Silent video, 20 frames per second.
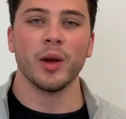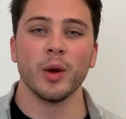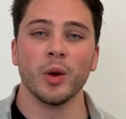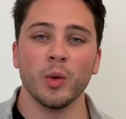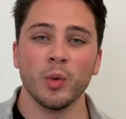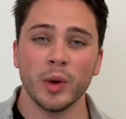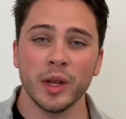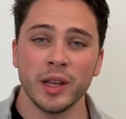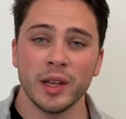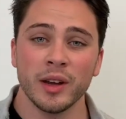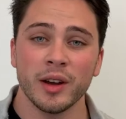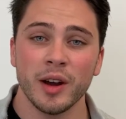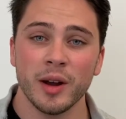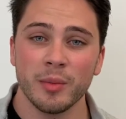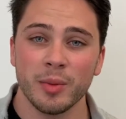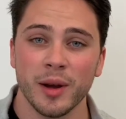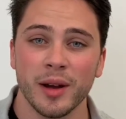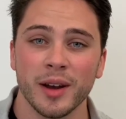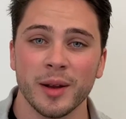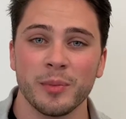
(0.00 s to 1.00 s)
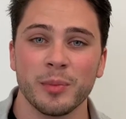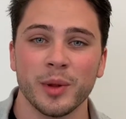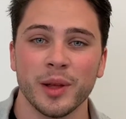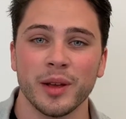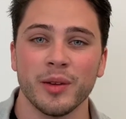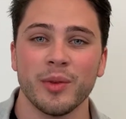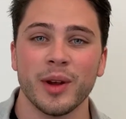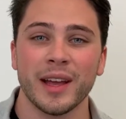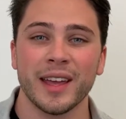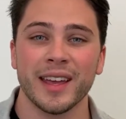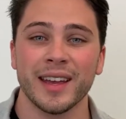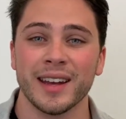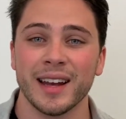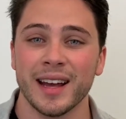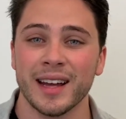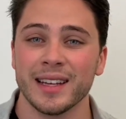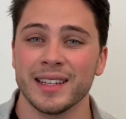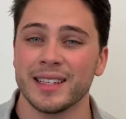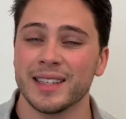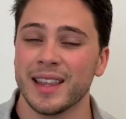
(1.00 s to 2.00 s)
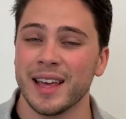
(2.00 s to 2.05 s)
We here at ProductPlan recognize